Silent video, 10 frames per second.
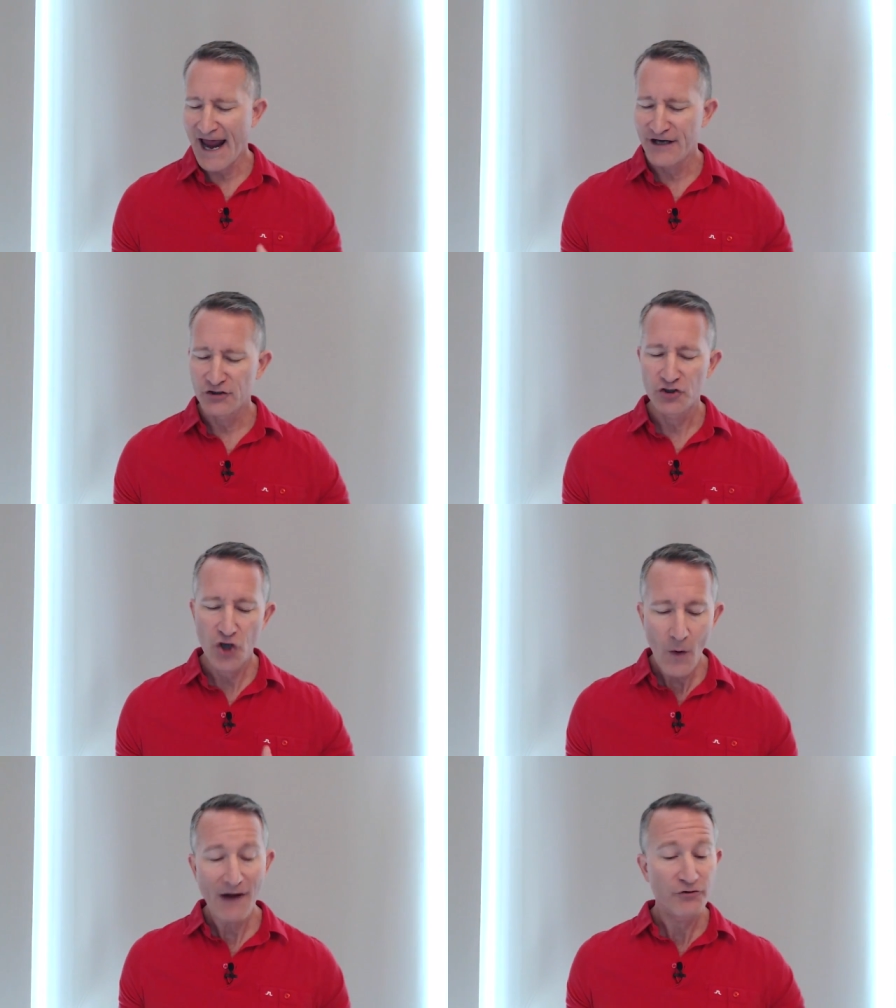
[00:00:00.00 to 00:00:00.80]

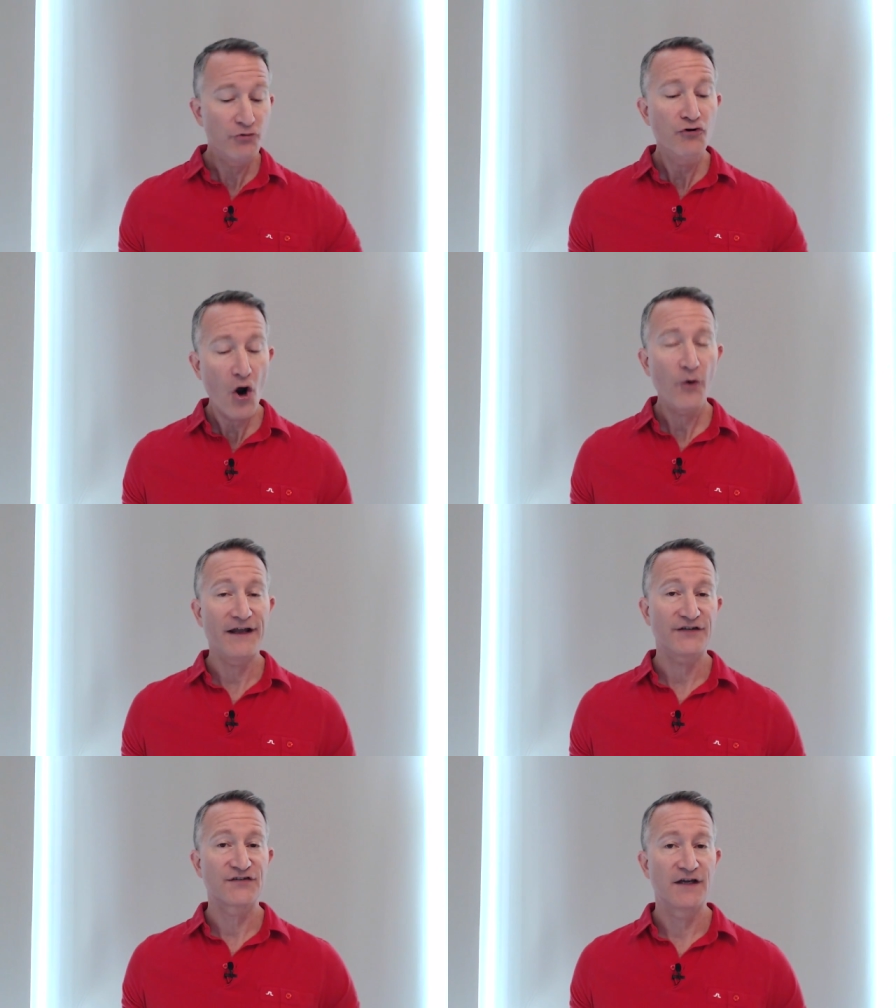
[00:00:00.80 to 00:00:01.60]
and go out and
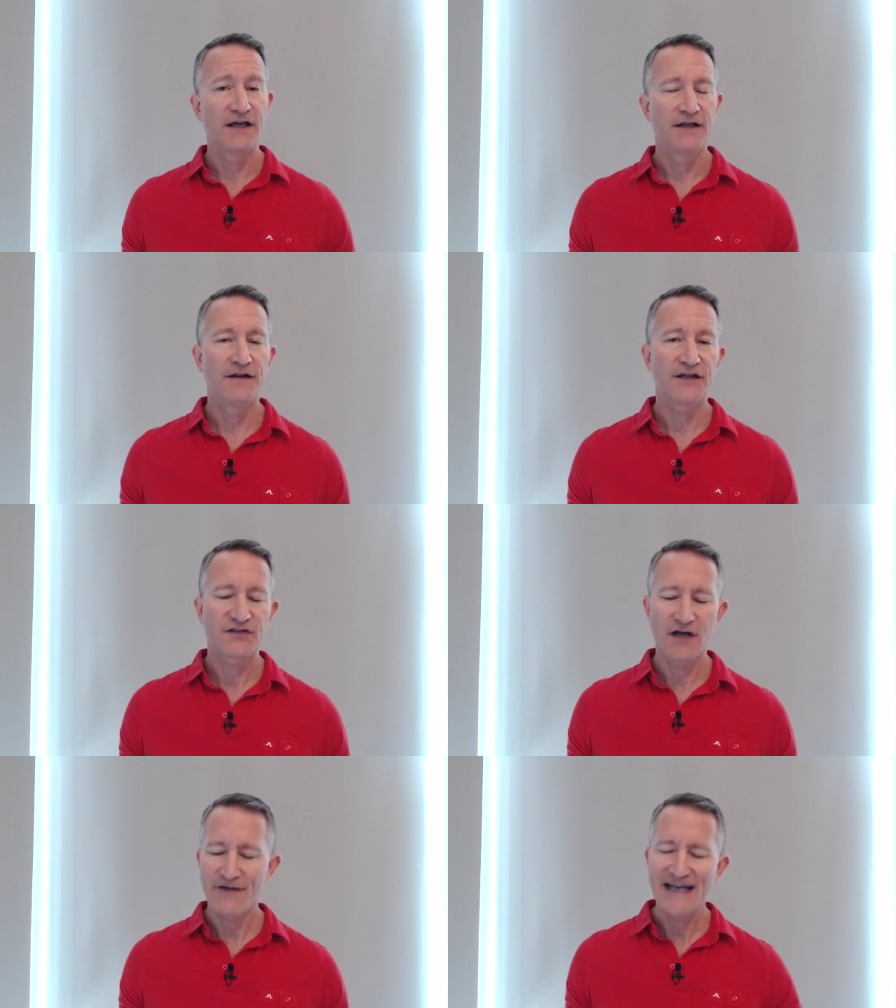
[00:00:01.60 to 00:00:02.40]
notice
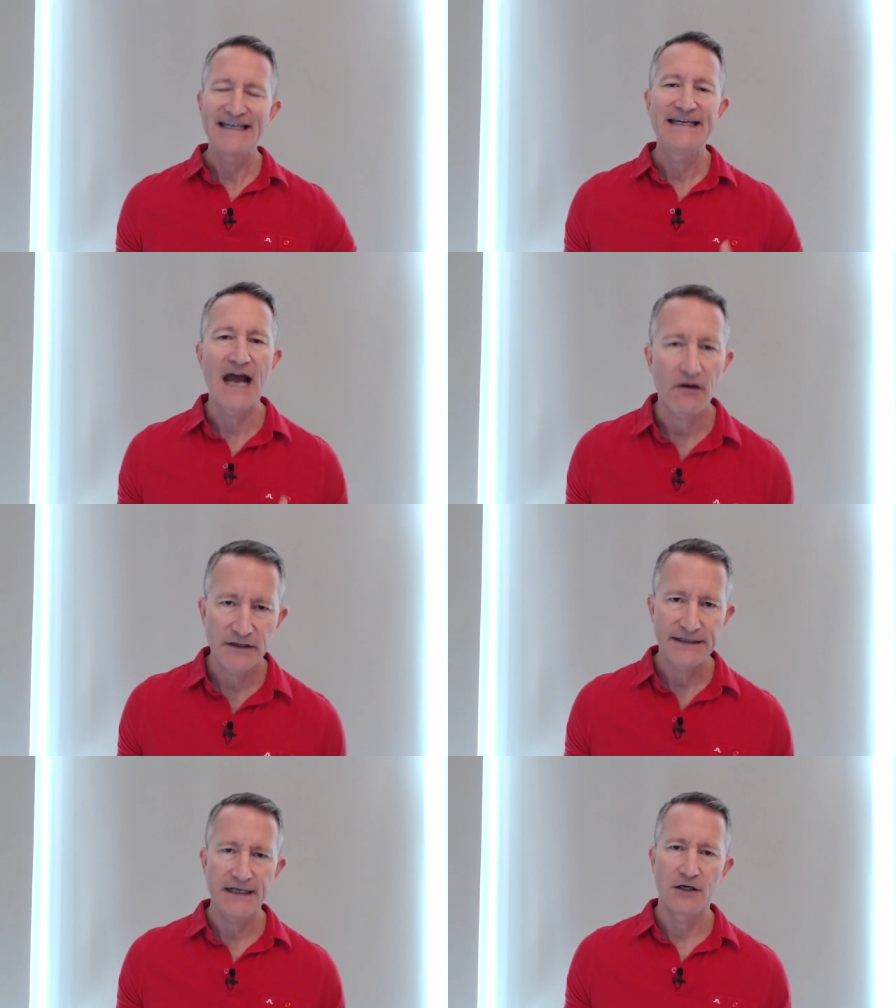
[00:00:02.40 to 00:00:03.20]
this stuff. I
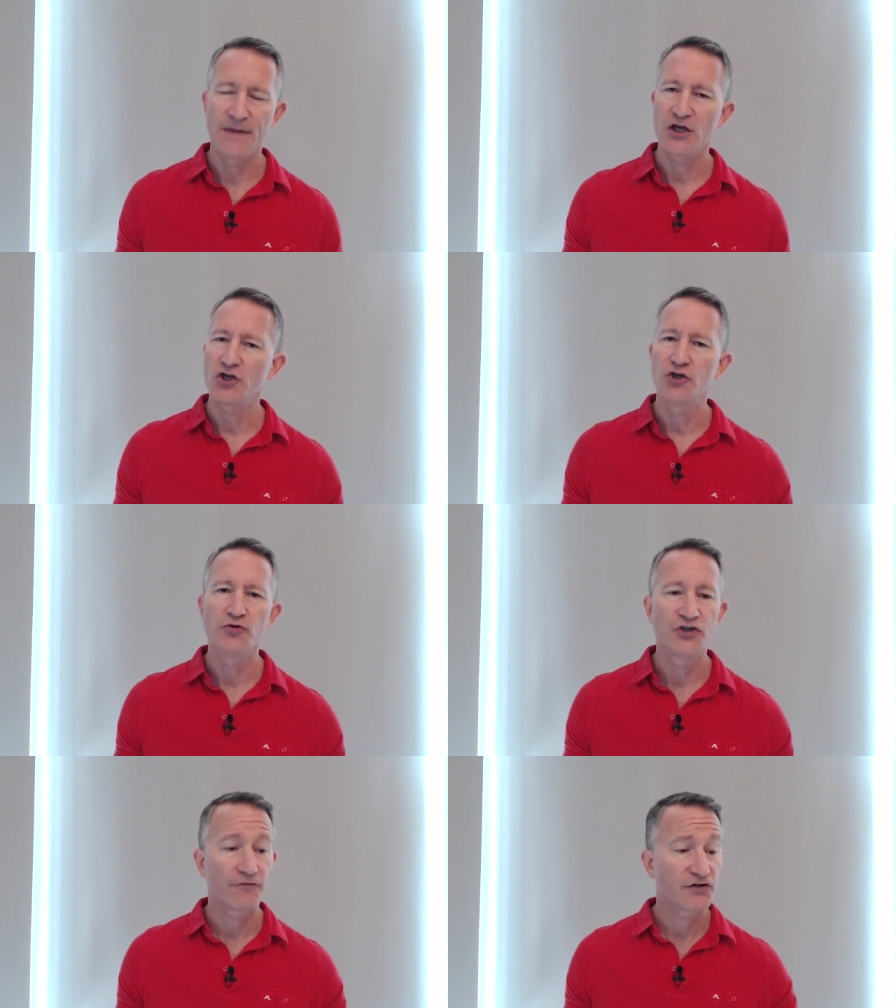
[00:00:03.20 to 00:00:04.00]
guarantee it'll make a
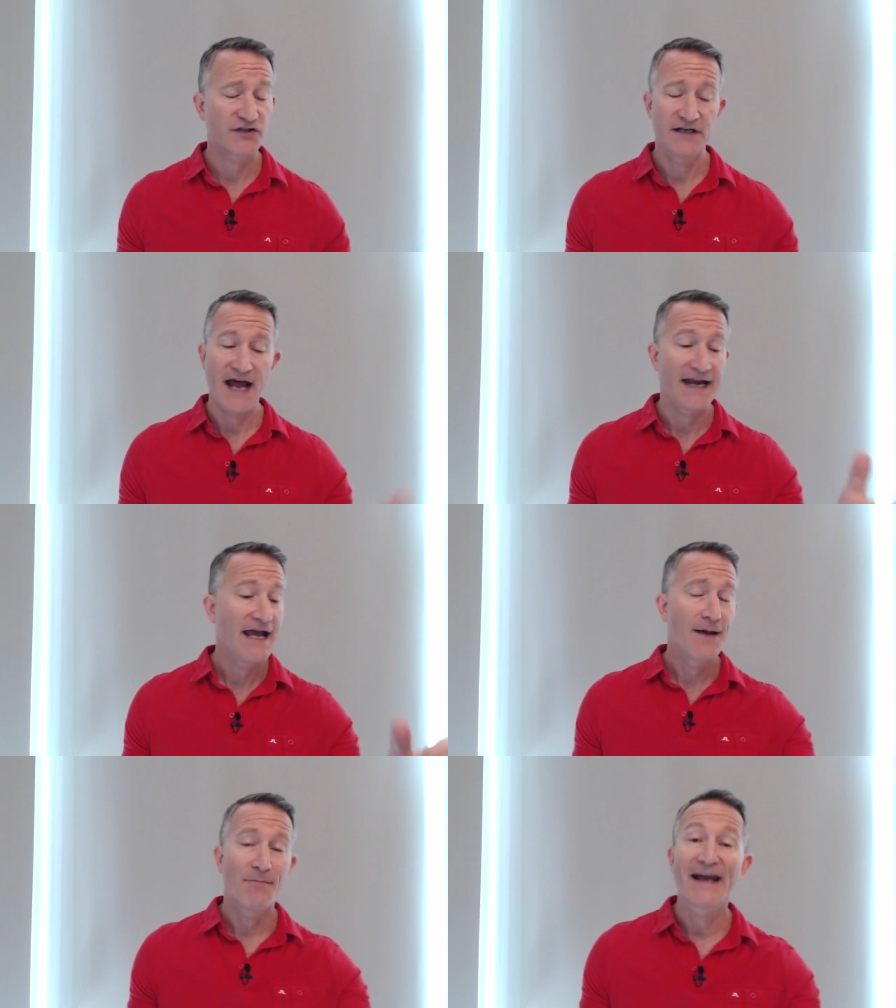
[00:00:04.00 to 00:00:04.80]
huge difference
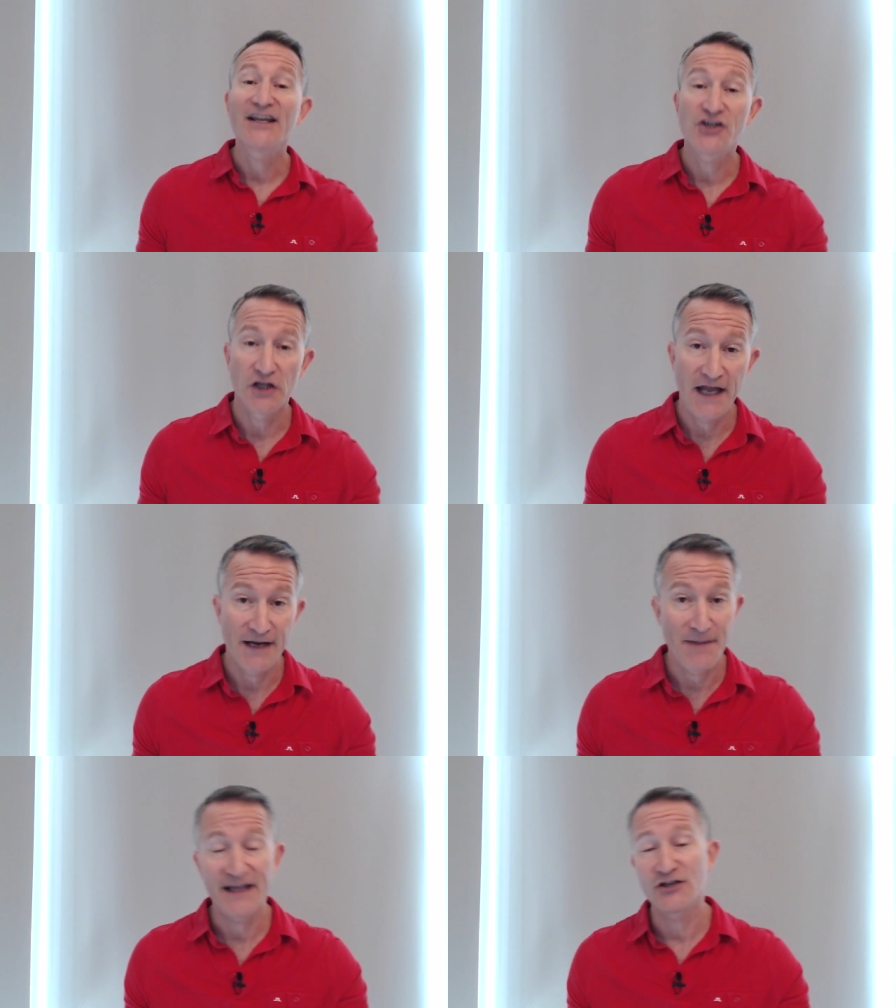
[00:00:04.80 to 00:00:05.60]
tonight. Might get you
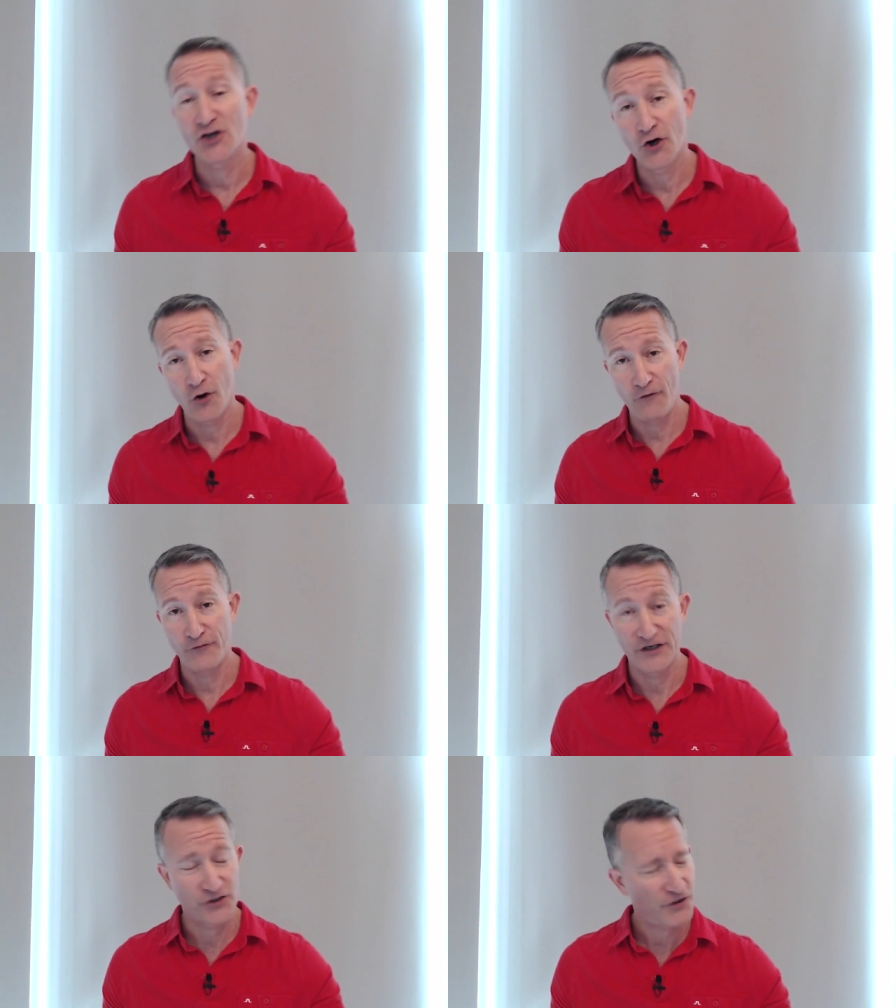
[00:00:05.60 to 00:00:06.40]
laid, might get you a
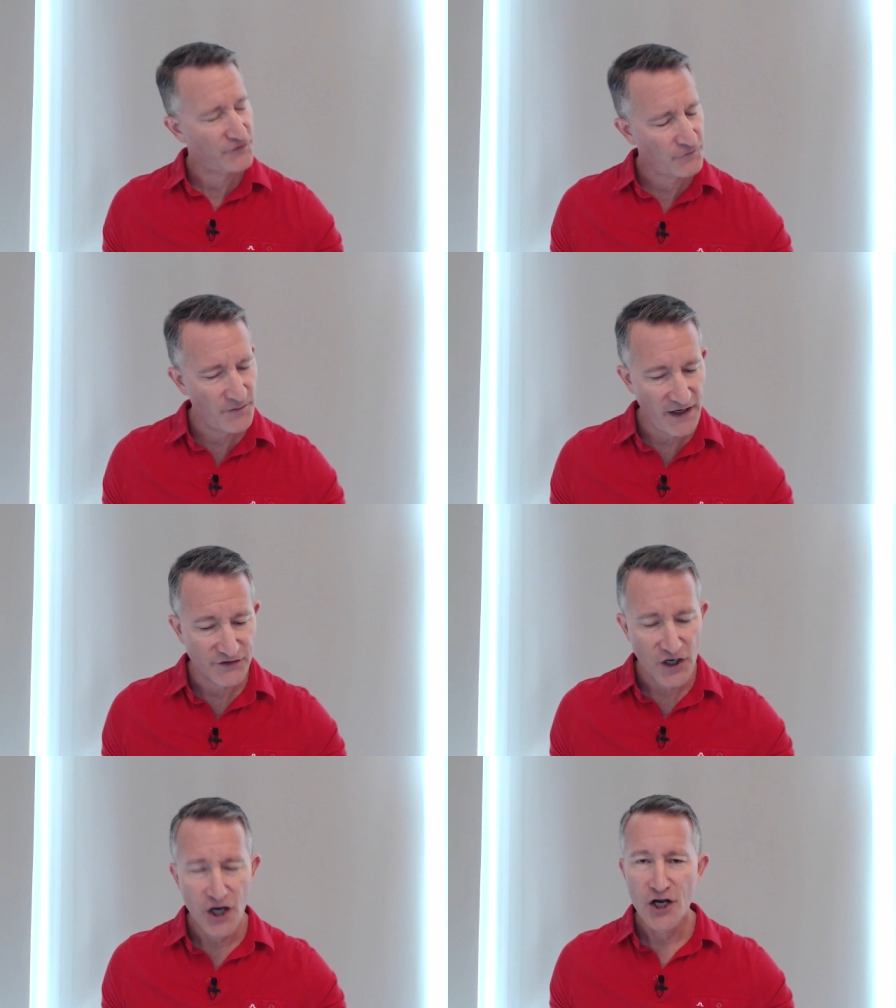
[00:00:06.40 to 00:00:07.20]
girlfriend just from
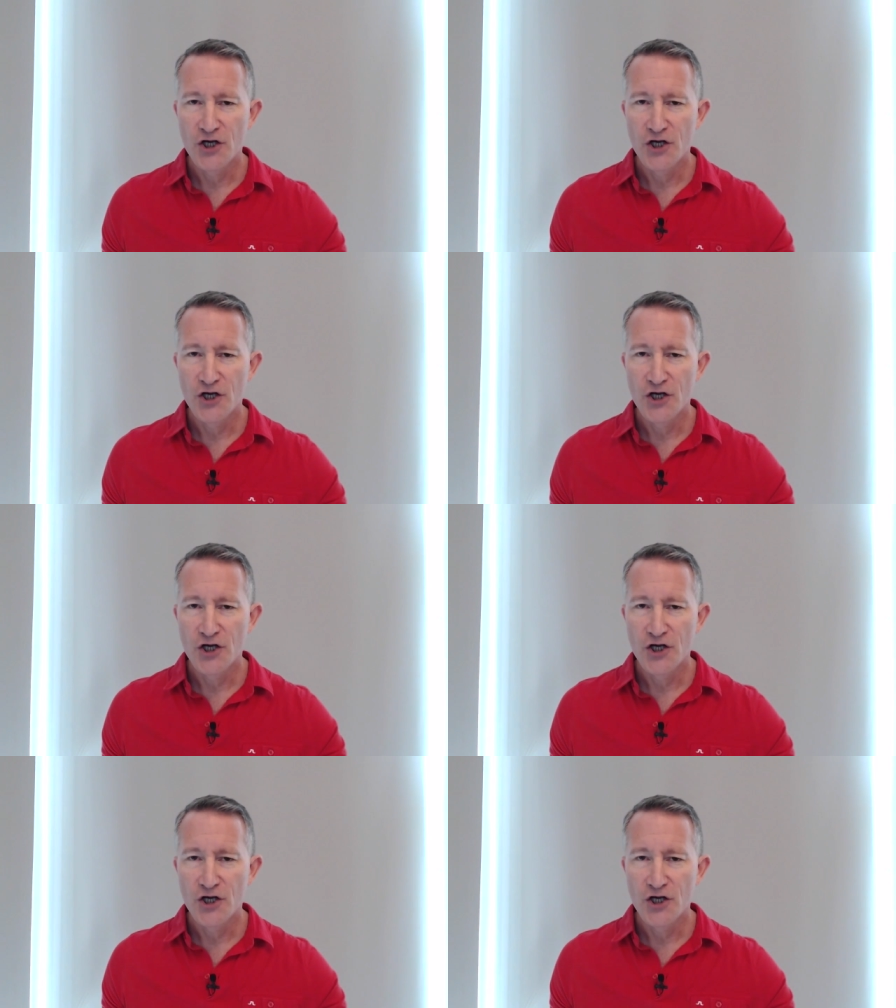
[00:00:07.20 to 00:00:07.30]
this.